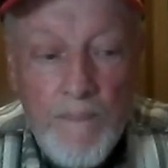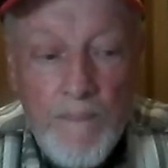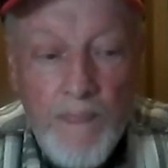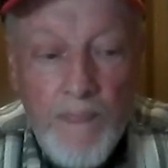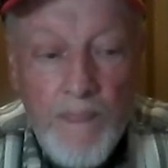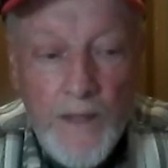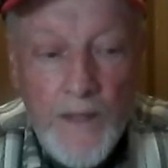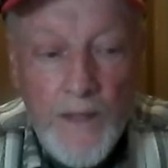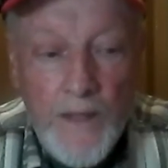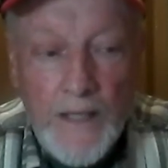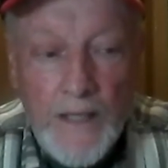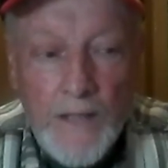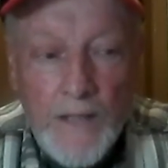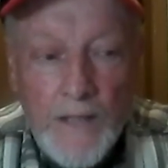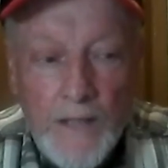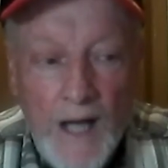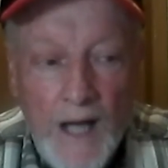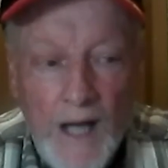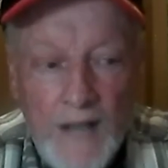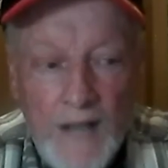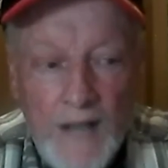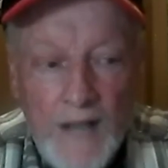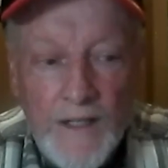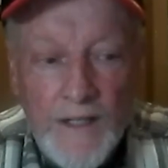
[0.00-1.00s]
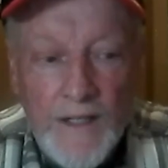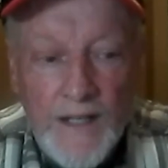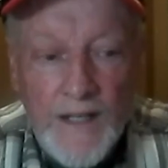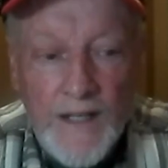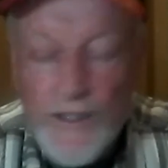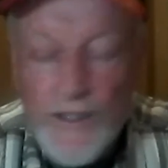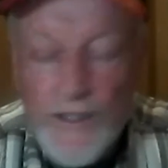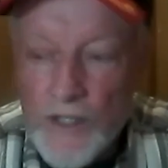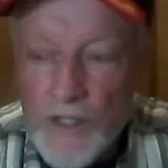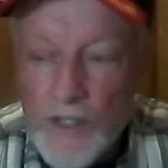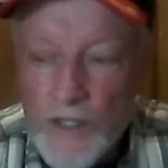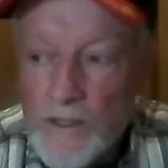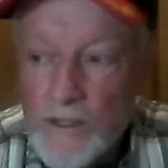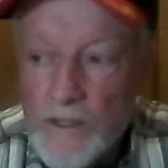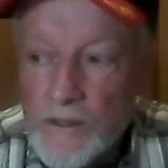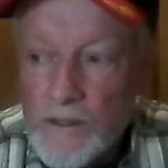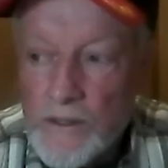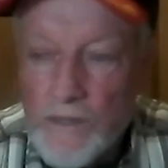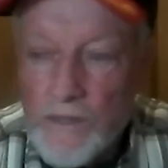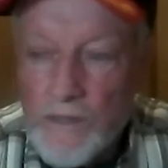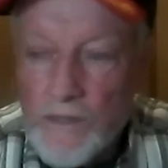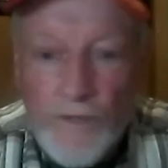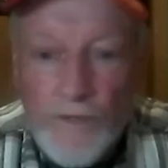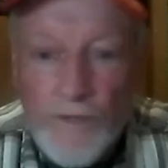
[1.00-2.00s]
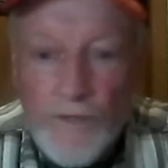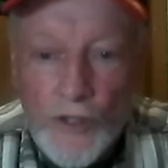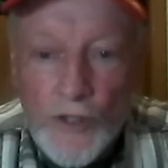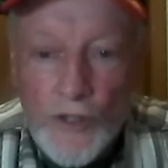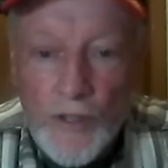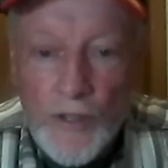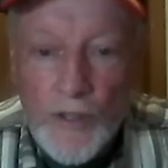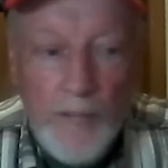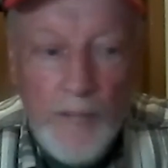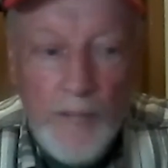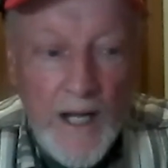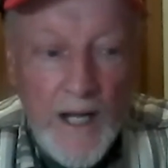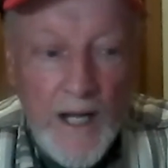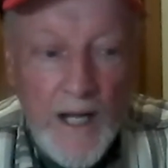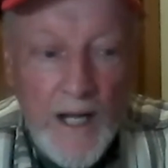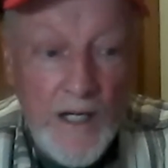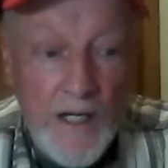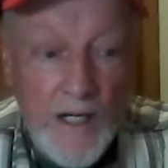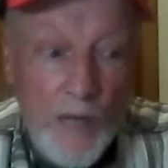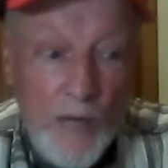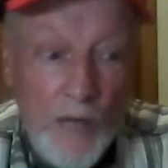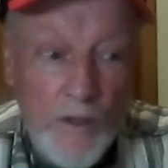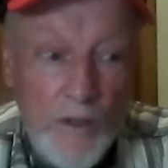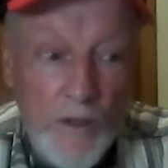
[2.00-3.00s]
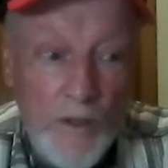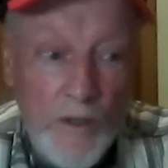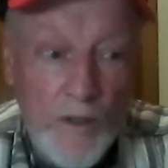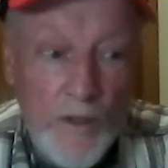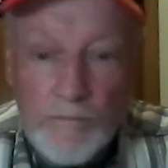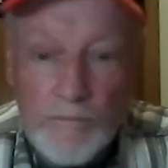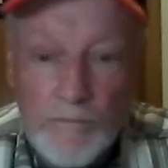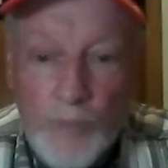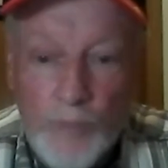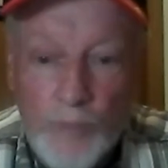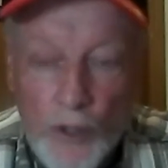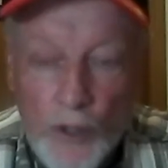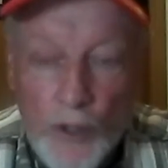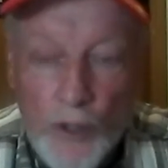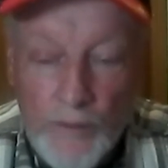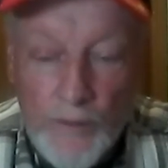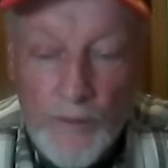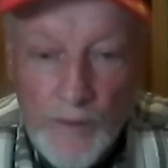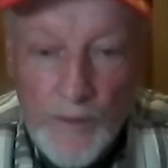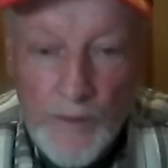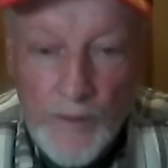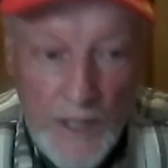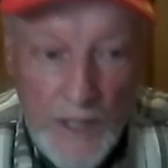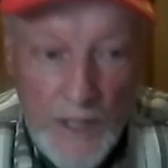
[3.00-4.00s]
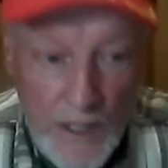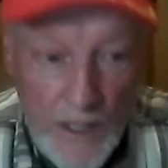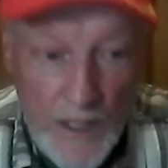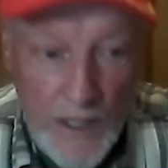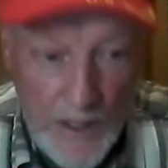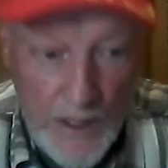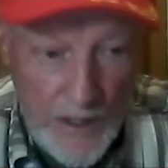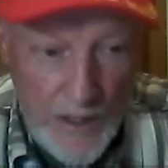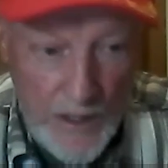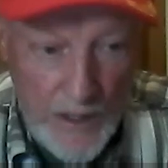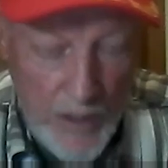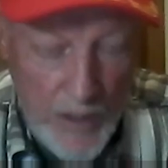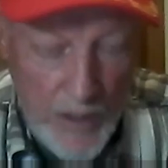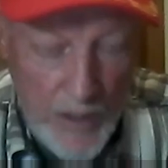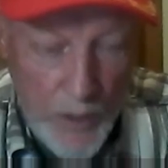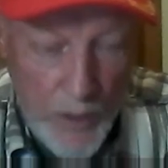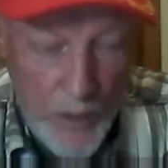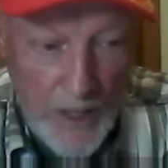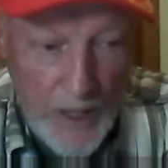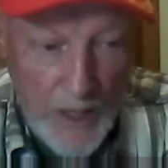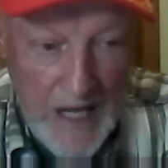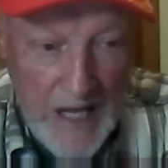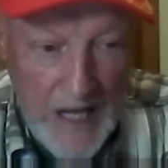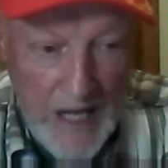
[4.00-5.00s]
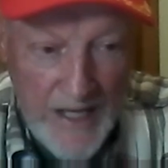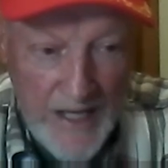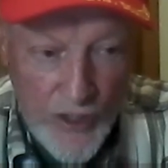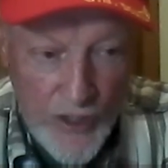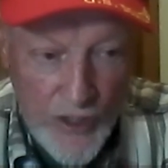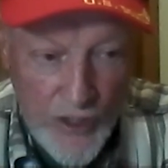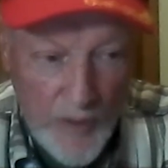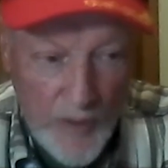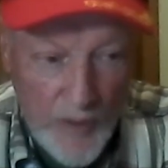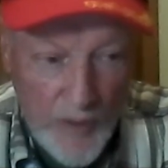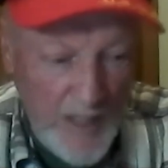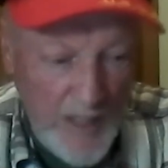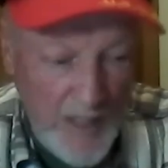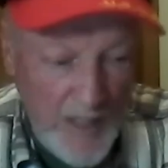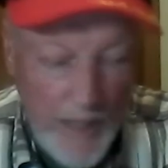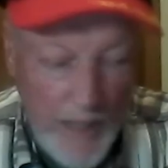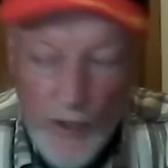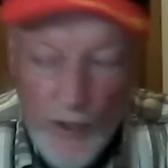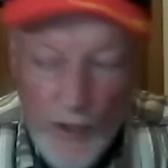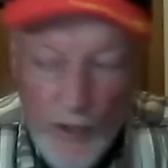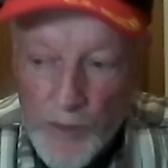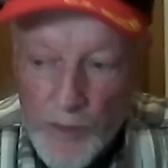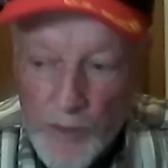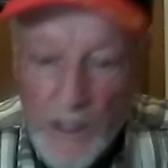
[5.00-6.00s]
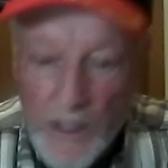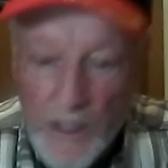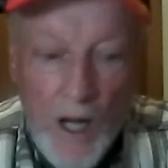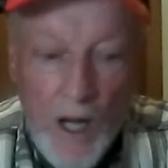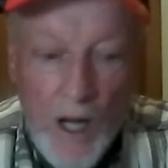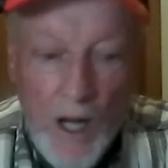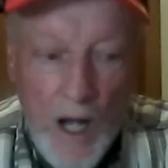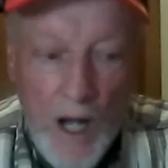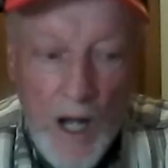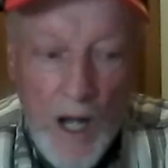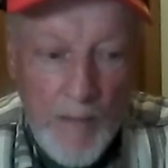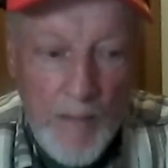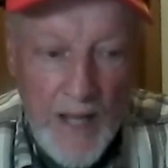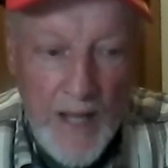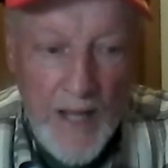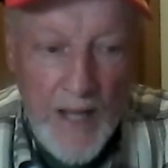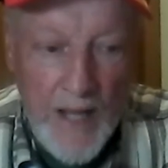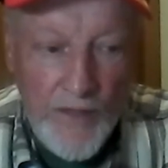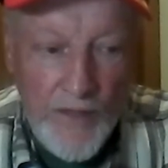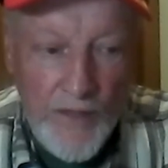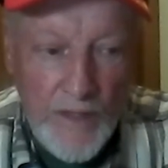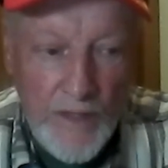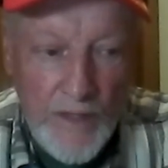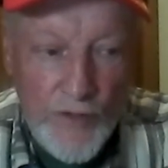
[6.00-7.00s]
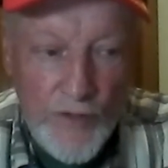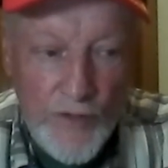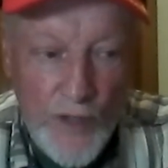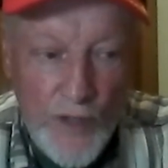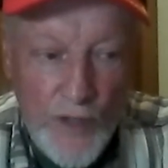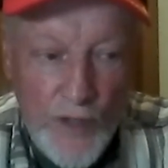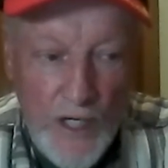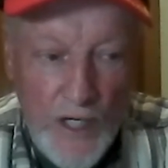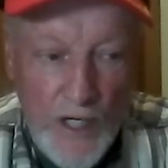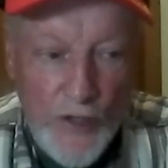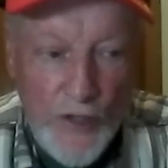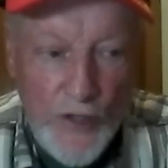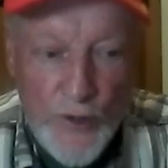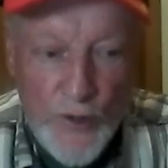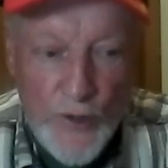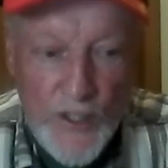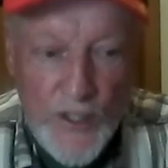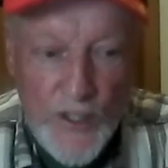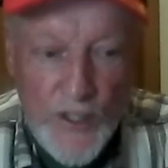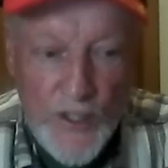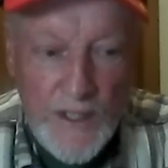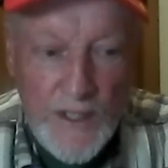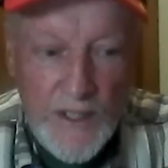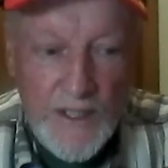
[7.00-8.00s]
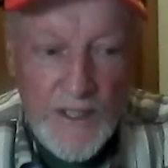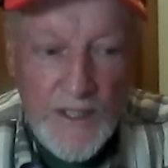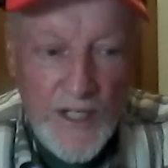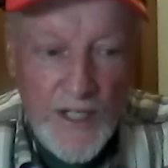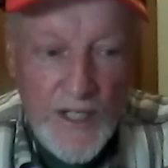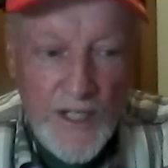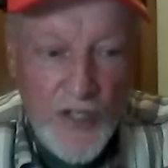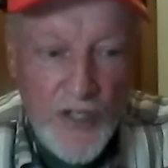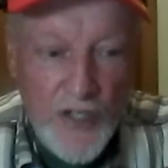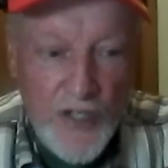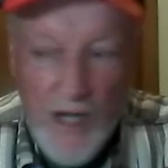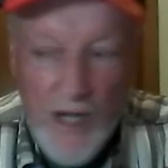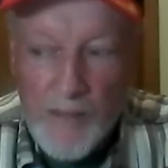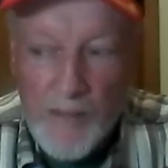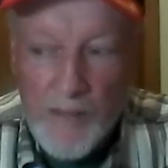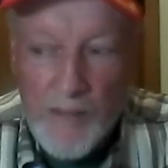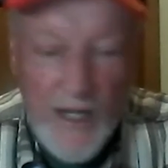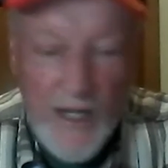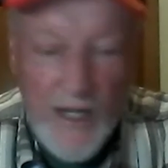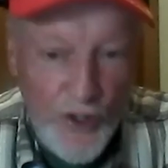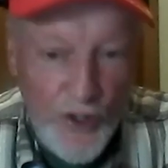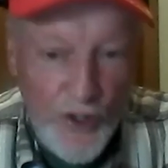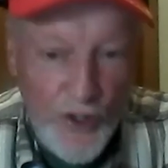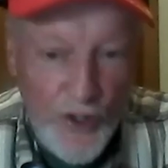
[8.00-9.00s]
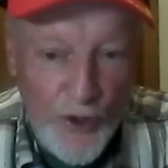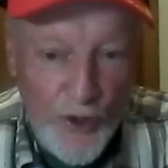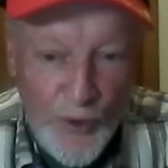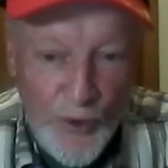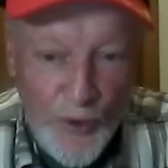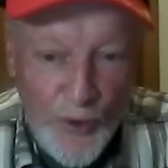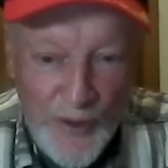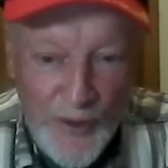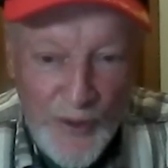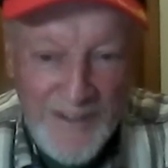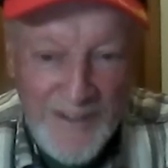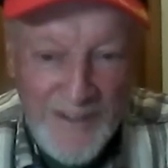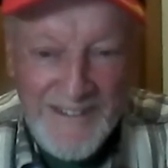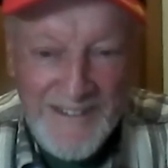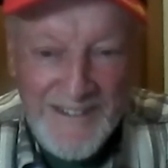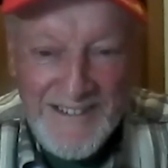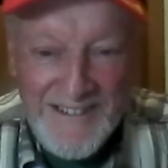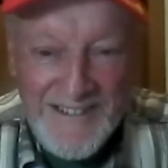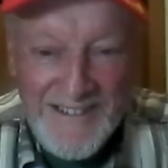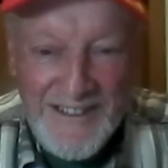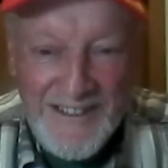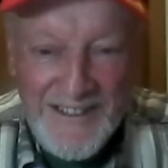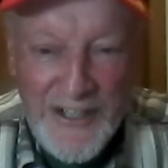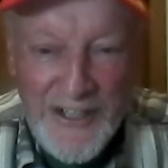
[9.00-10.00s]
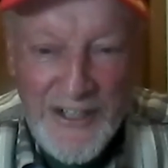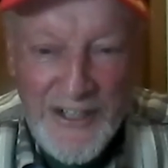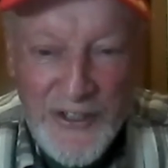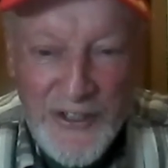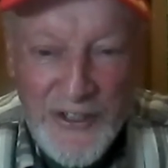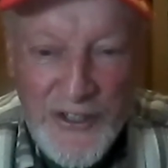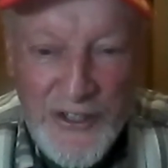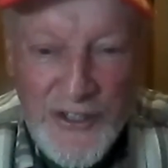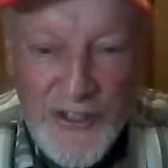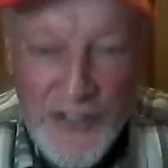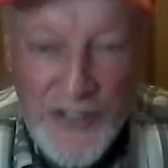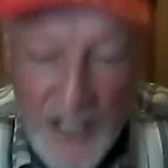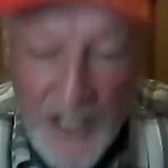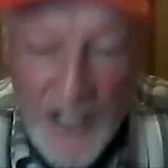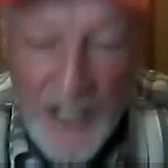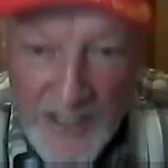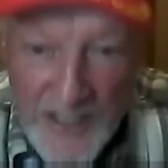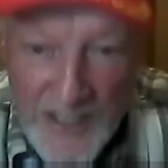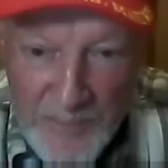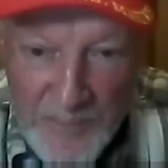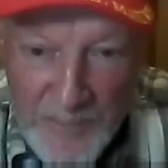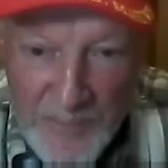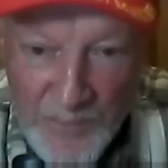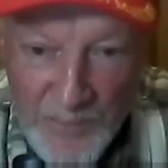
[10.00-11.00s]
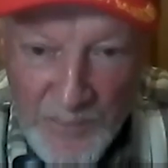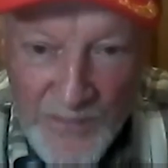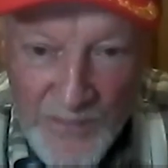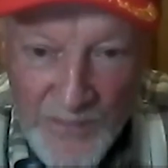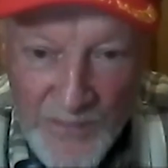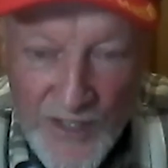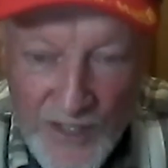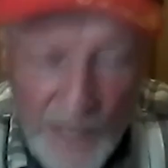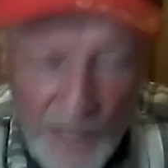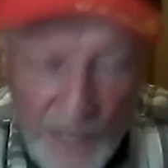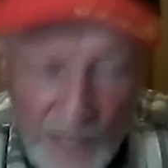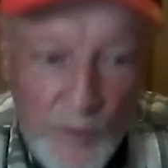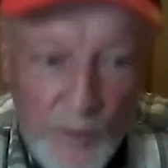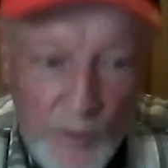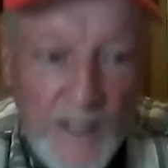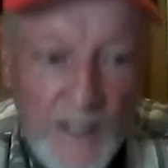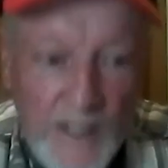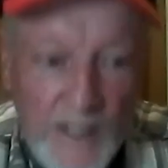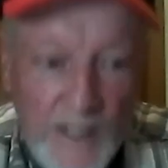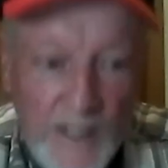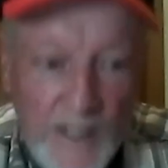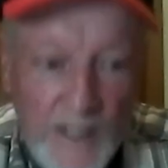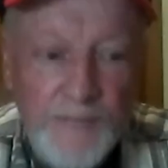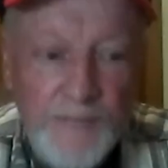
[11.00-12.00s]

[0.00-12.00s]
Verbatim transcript: they they like that because they they feel good about it. And I wasn't pulling, you know, I wasn't lying to them. Anybody who's been in combat in the infantry knows it's not about you. You know, it's the team, it's everybody.